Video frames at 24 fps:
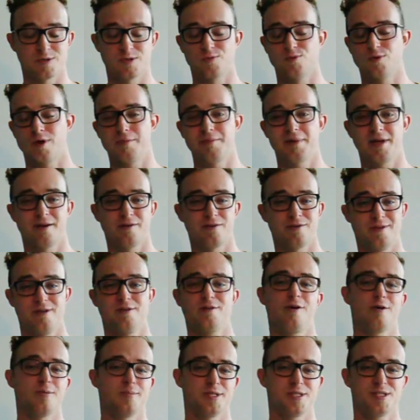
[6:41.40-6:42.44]
to run better than
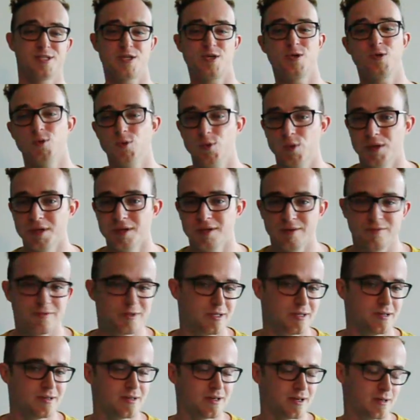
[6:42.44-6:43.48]
Arma 2 even.
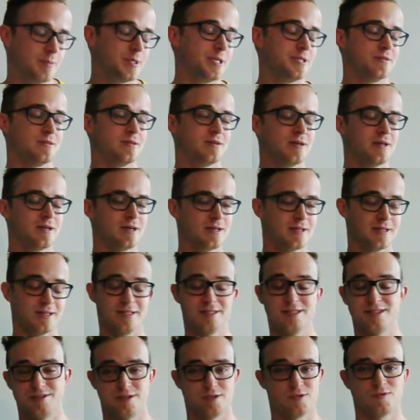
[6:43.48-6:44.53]
I mean,
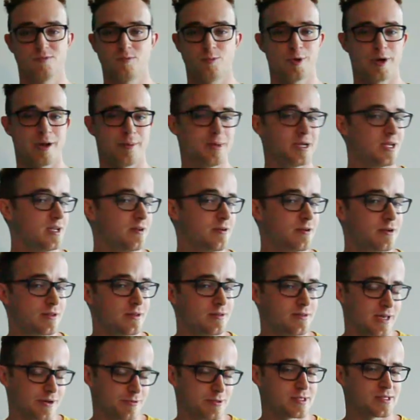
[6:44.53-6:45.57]
this is just from what I'm
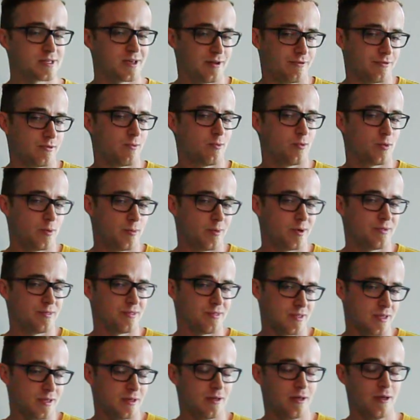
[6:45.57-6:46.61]
hearing. That was kind of a rumor
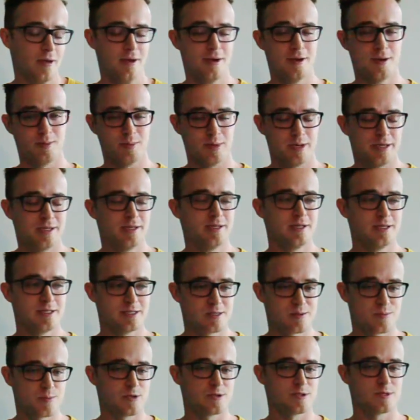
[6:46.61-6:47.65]
thing, but
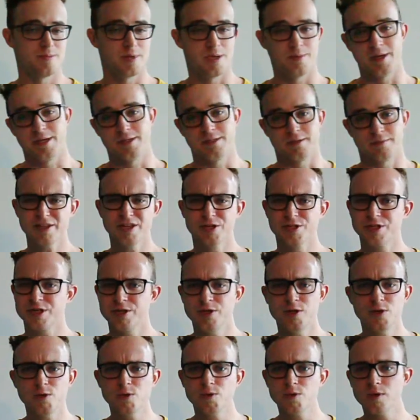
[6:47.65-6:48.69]
it's supposed to be amazing. There's a
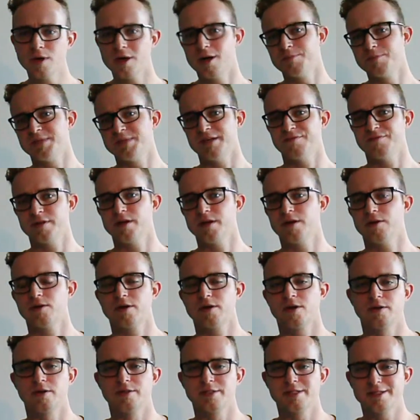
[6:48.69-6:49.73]
new update video
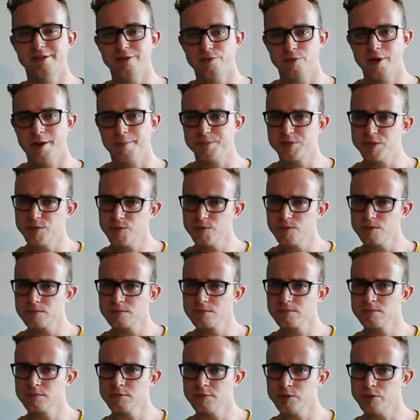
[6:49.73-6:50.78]
called SitRep 2.
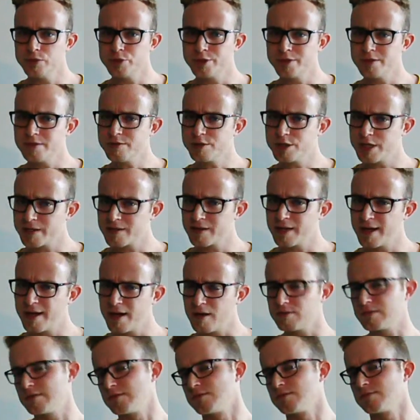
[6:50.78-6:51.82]
You should check that
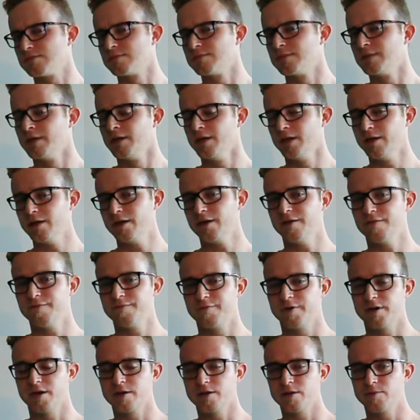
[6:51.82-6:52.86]
out if
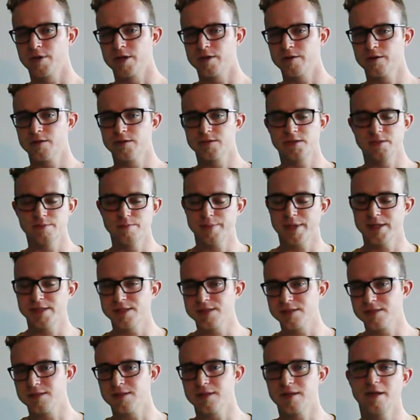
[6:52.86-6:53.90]
you want to know some
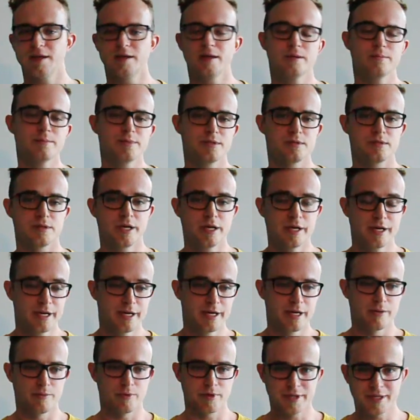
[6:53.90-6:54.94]
basics of the game and
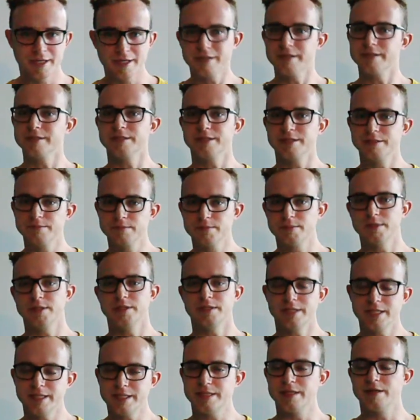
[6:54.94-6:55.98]
really get into the
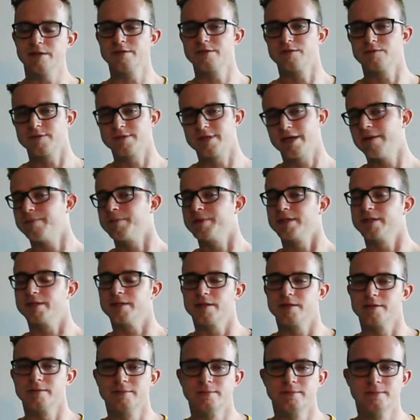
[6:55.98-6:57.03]
details of what's happening there.